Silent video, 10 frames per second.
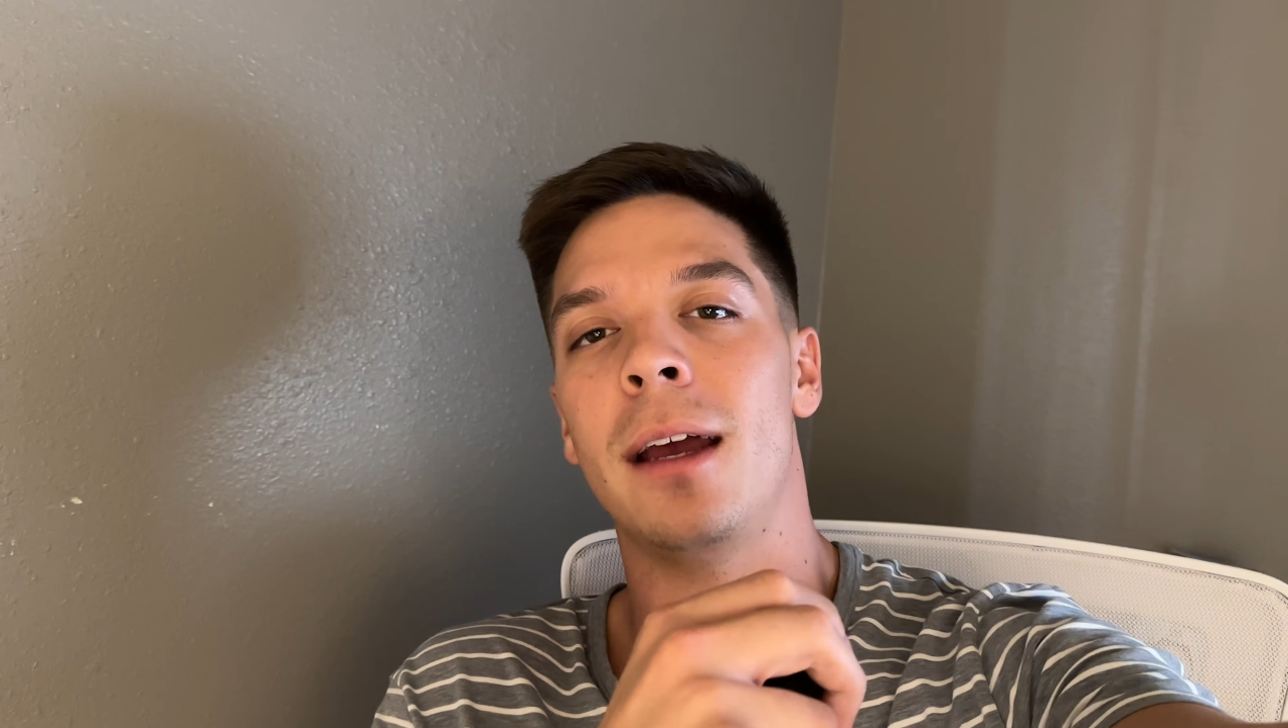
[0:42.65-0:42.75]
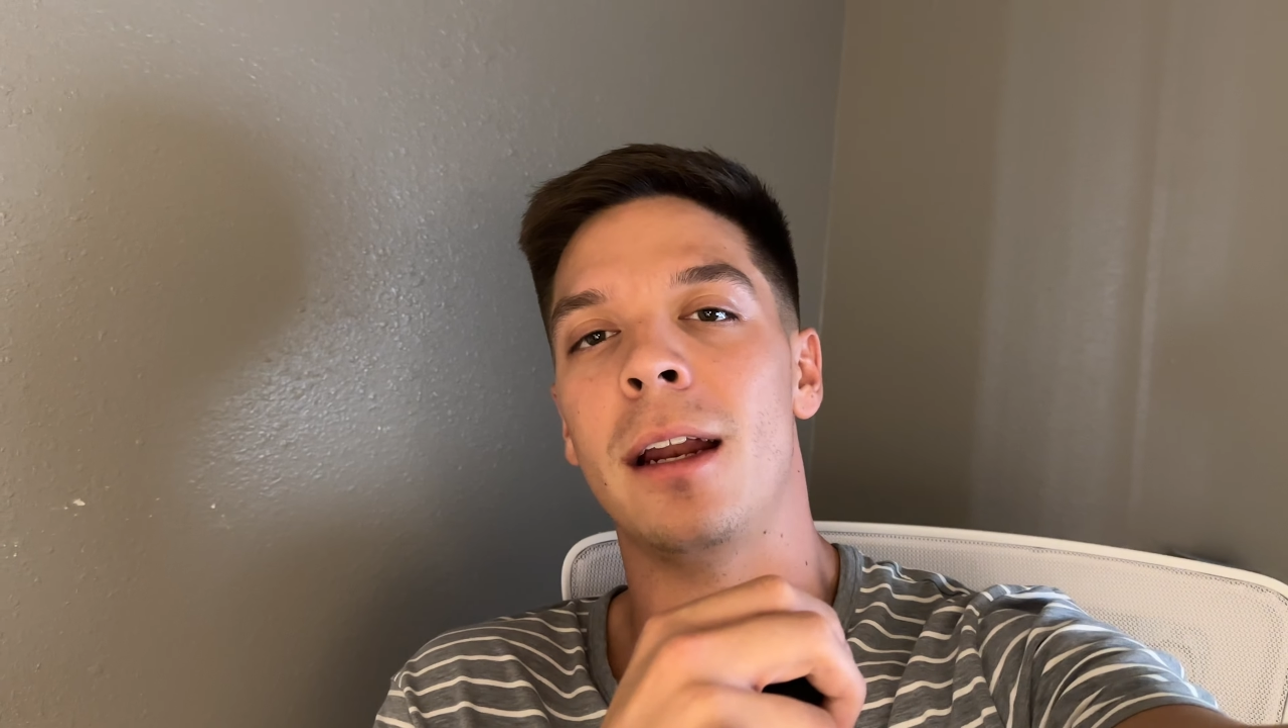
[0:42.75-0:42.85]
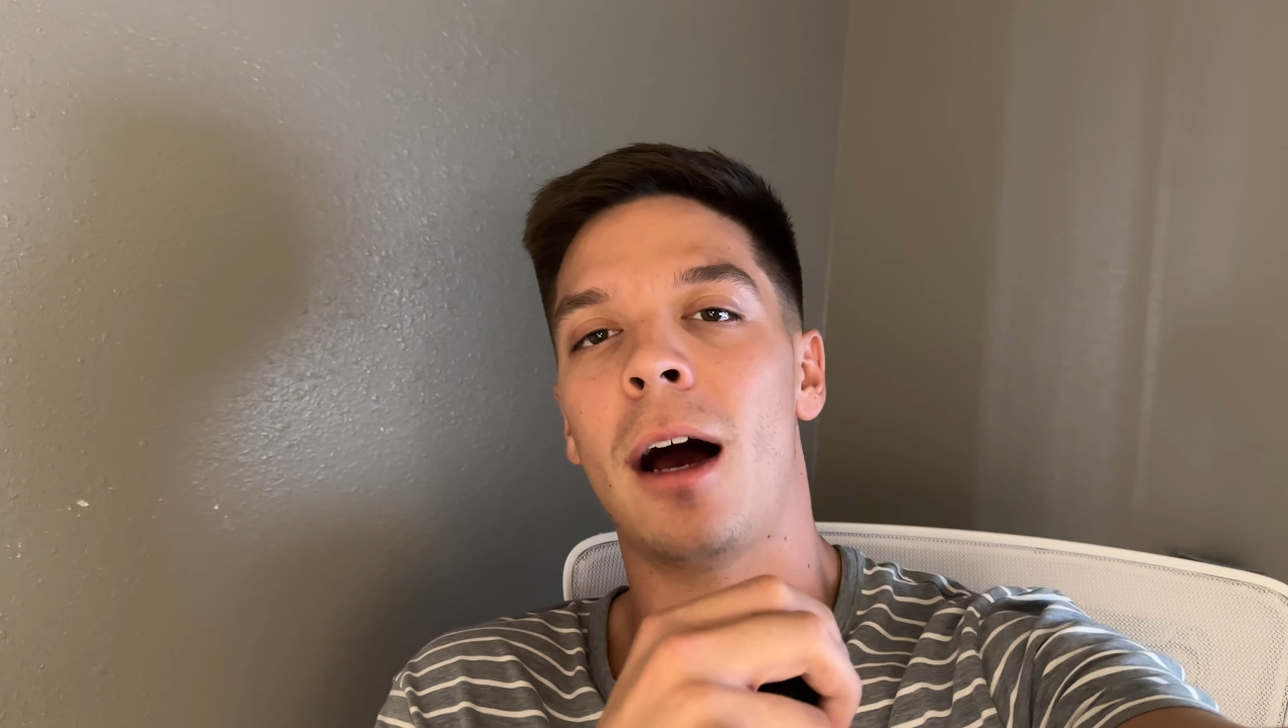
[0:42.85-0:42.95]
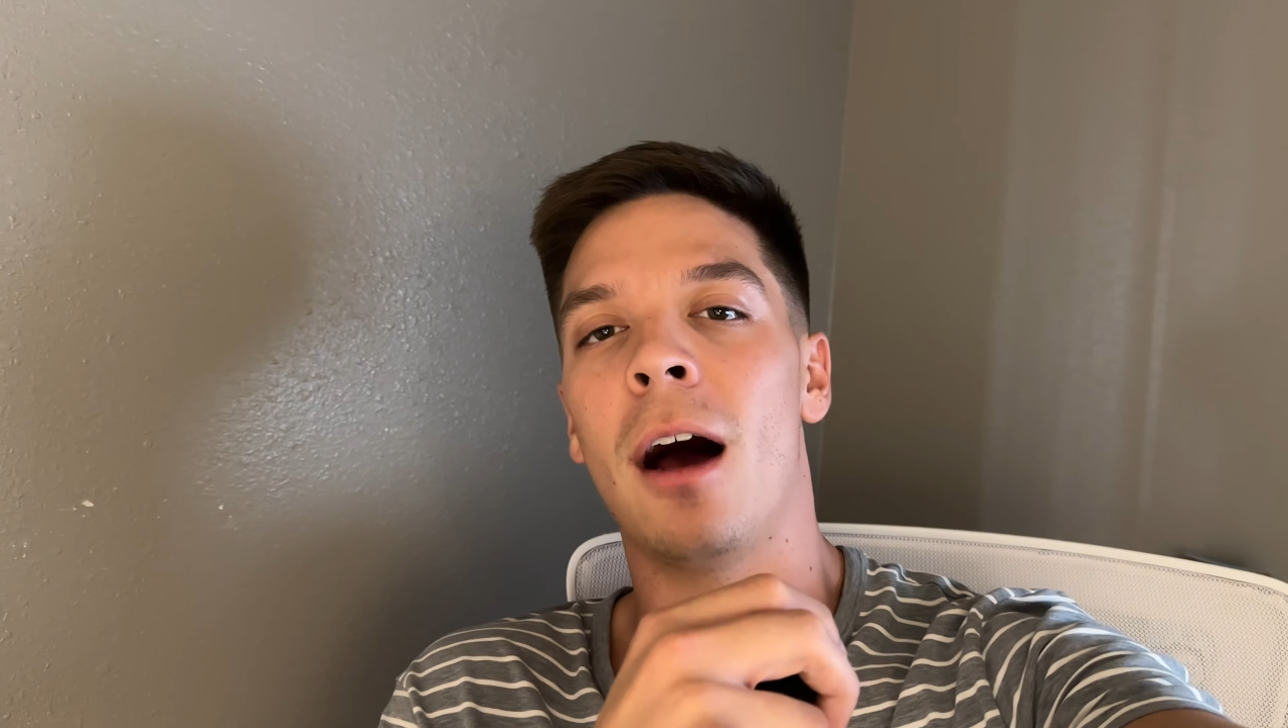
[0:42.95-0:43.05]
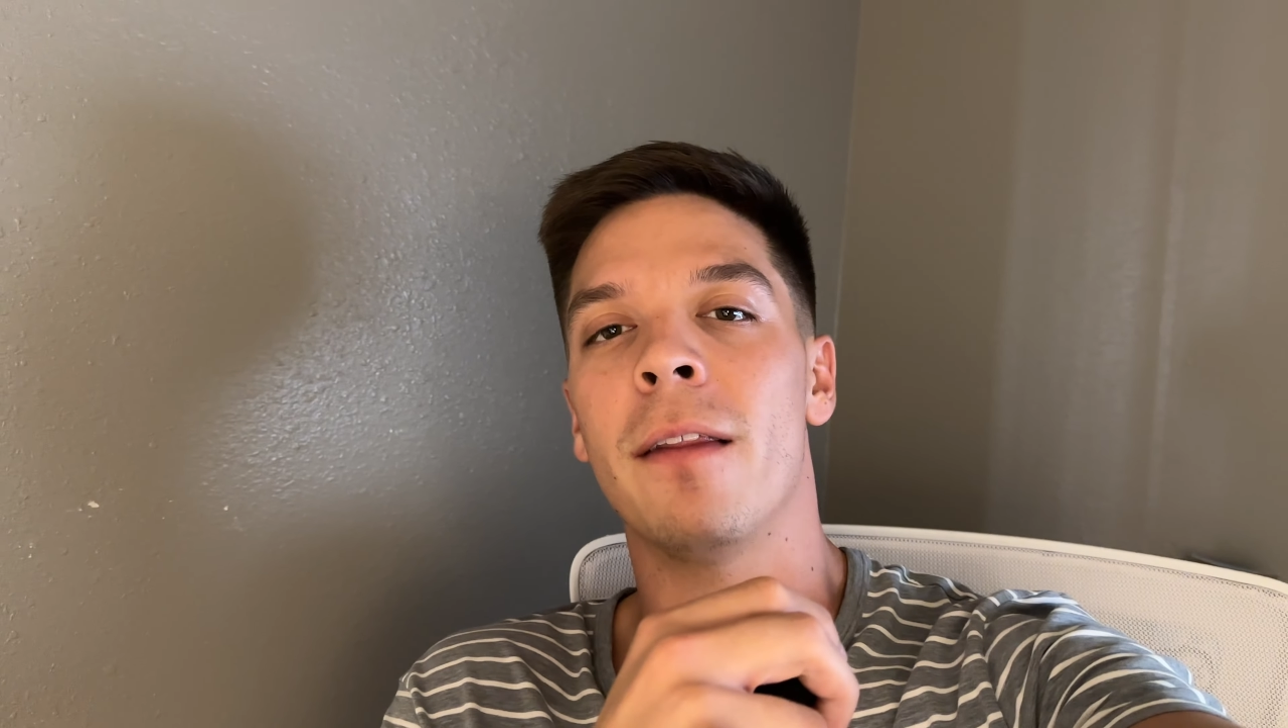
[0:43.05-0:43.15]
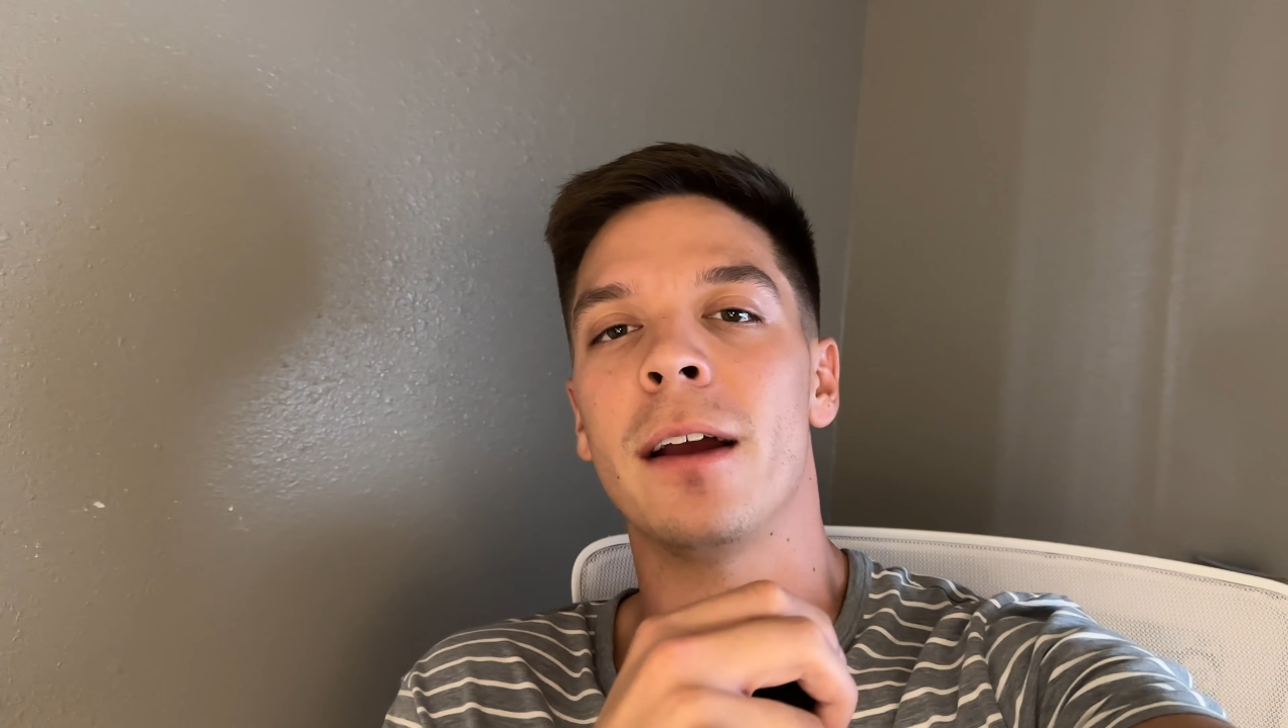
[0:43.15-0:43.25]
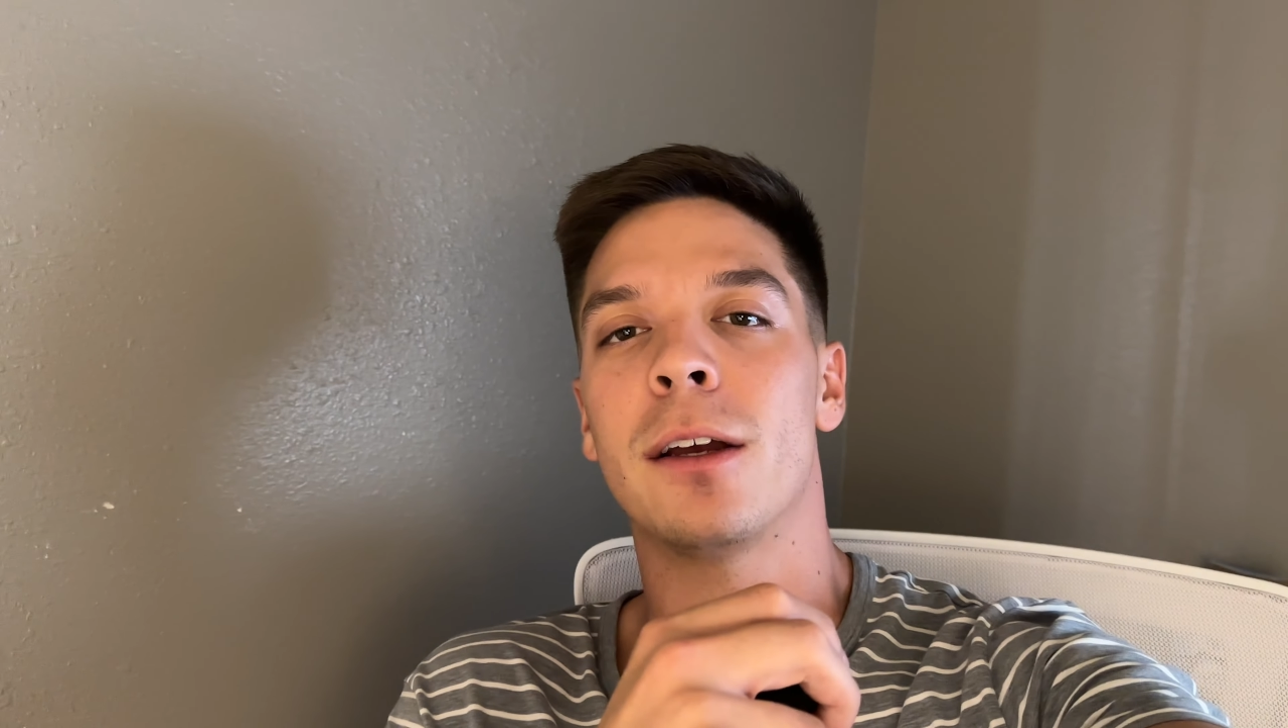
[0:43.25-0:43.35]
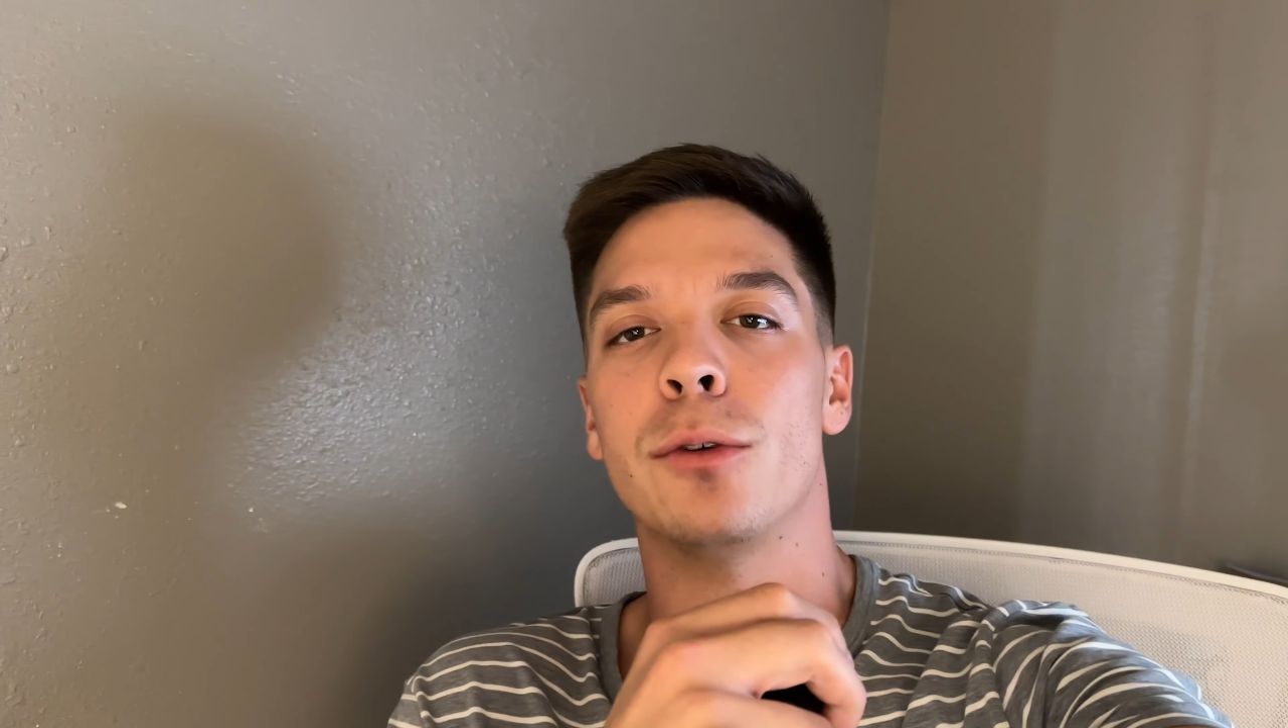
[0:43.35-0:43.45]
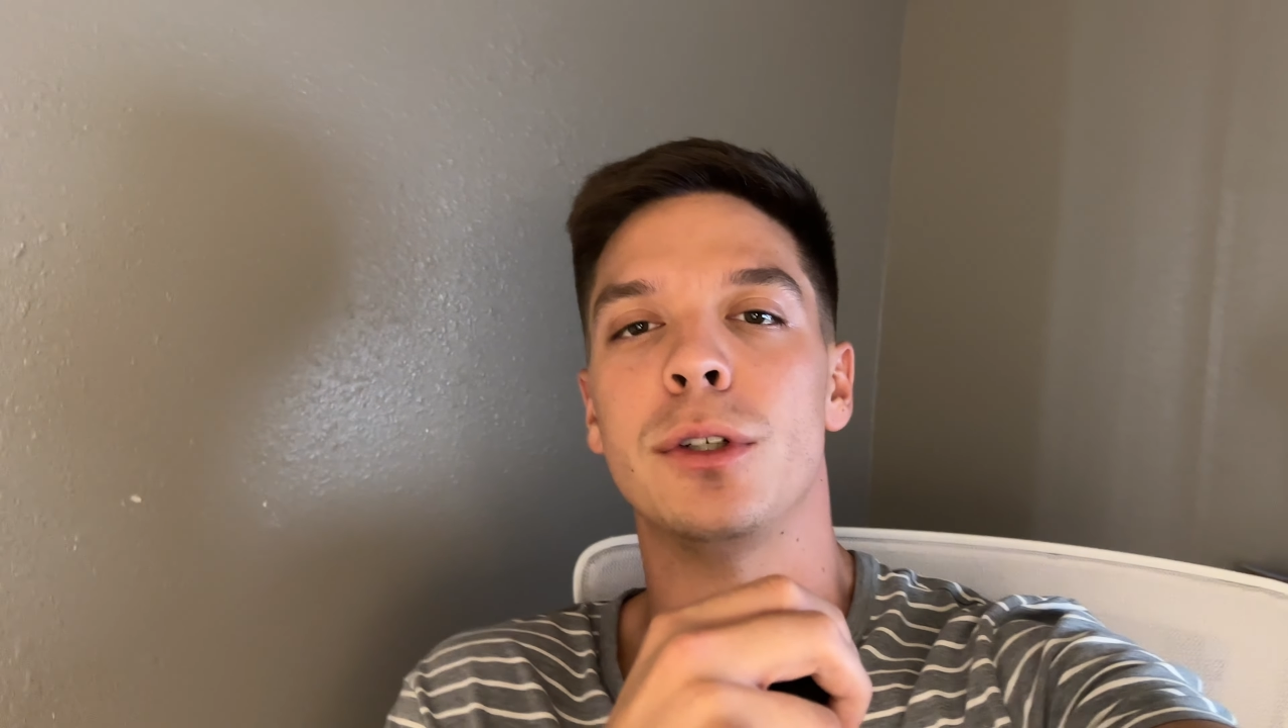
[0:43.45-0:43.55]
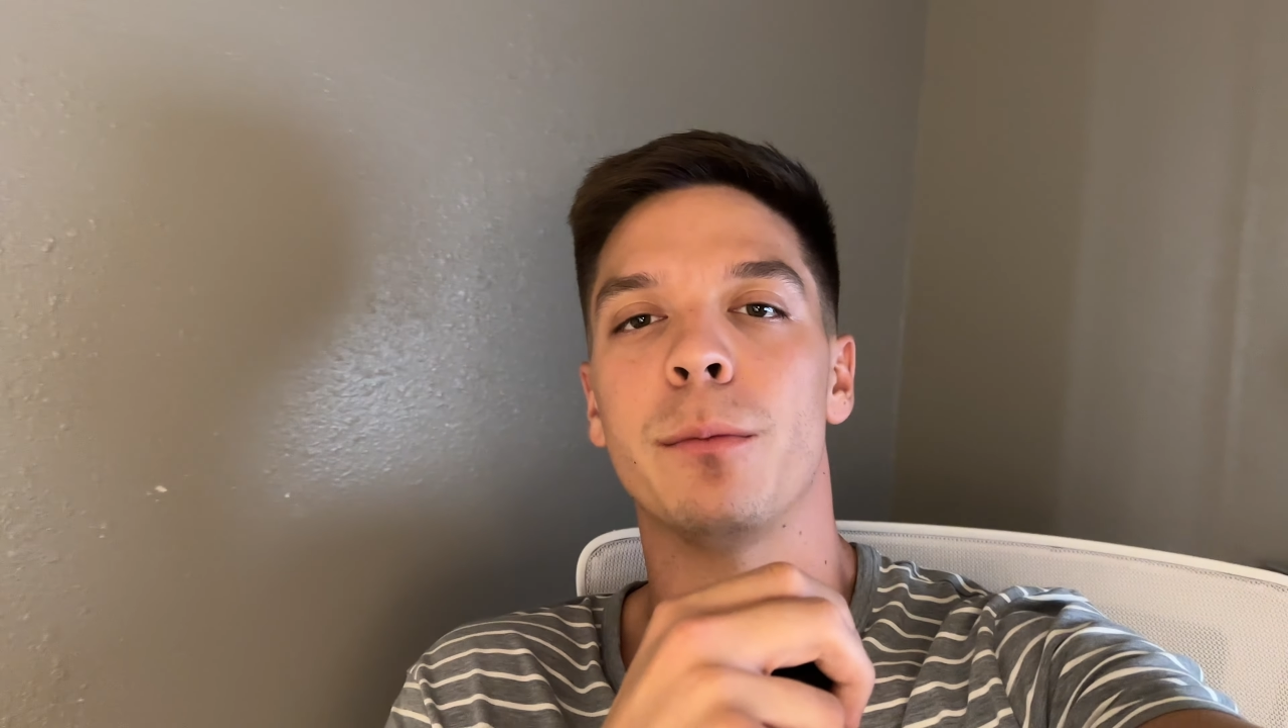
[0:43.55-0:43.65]
an online
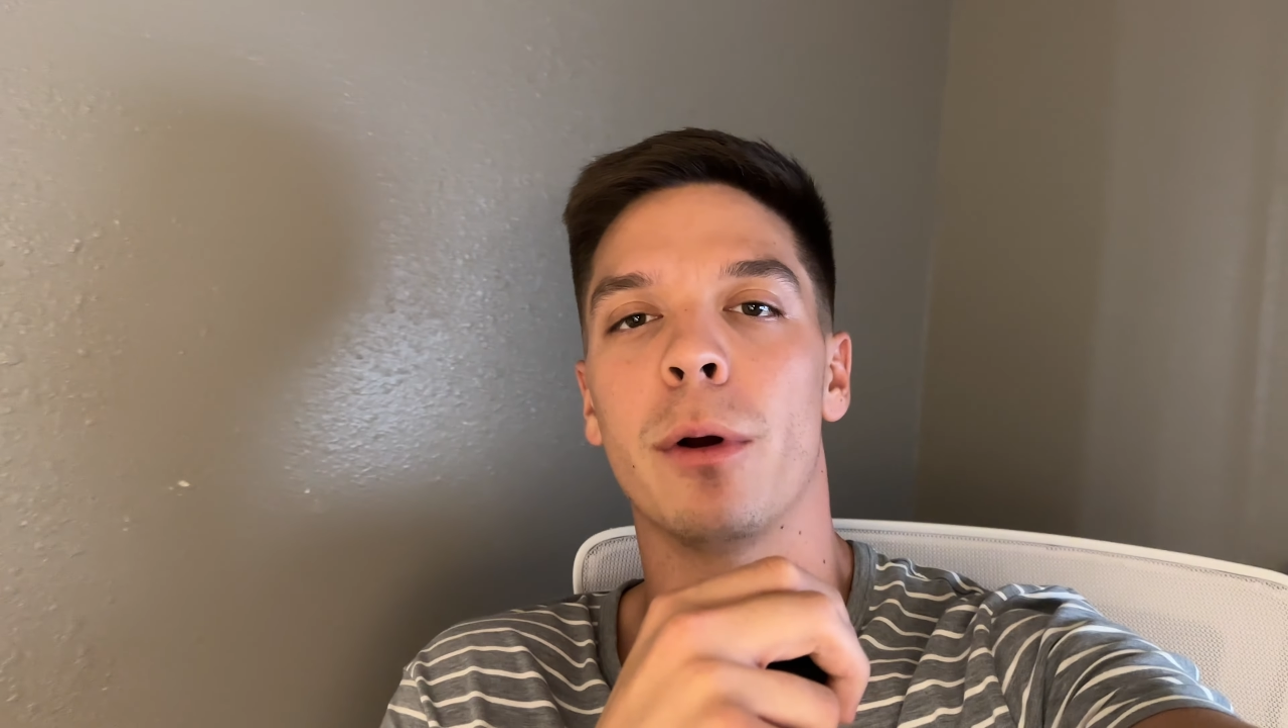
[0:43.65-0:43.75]
coaching